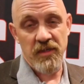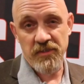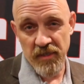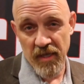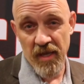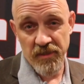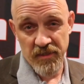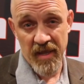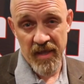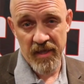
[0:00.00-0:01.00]
Mystic
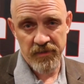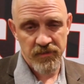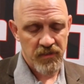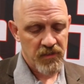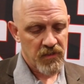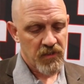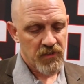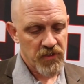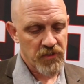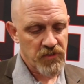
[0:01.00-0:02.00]
X has,
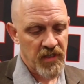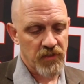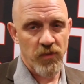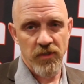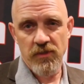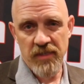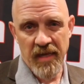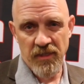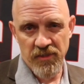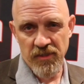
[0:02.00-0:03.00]
such as we use
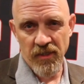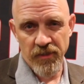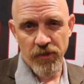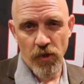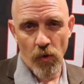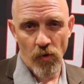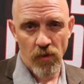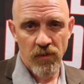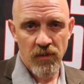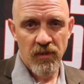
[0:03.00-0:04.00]
stainless steel in the
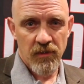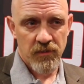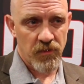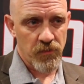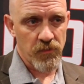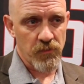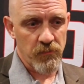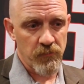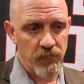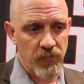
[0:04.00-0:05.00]
core to
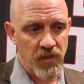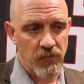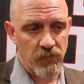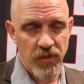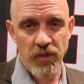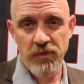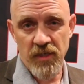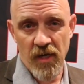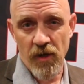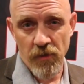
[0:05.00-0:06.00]
uh, reduce
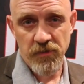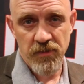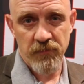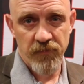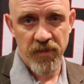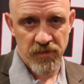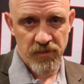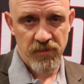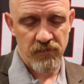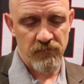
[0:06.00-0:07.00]
cost. This
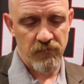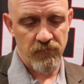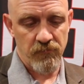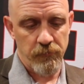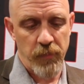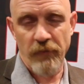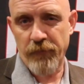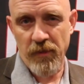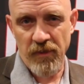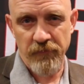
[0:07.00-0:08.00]
is
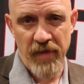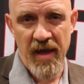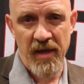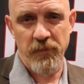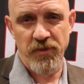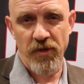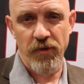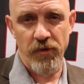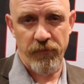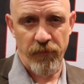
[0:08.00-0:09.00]
perfectly fine
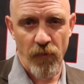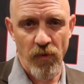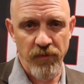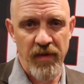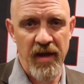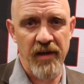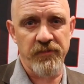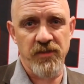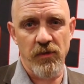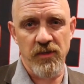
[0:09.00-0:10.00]
material for
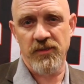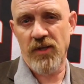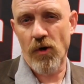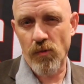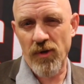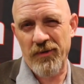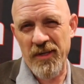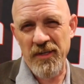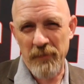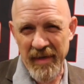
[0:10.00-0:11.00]
45, so there's no real
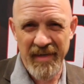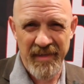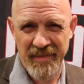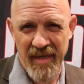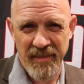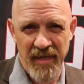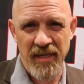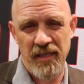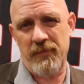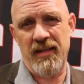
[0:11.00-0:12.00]
need to make it out of
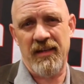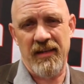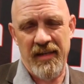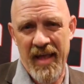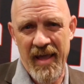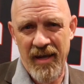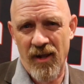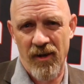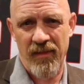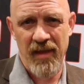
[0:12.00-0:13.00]
titanium and, and, add
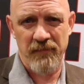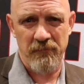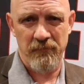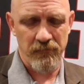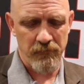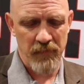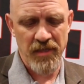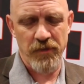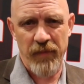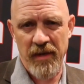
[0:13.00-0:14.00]
all of that
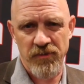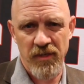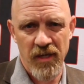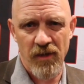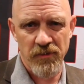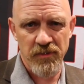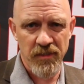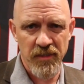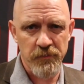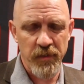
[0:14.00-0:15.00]
manufacturing cost
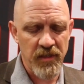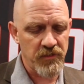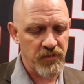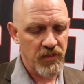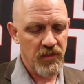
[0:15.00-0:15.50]
and expense.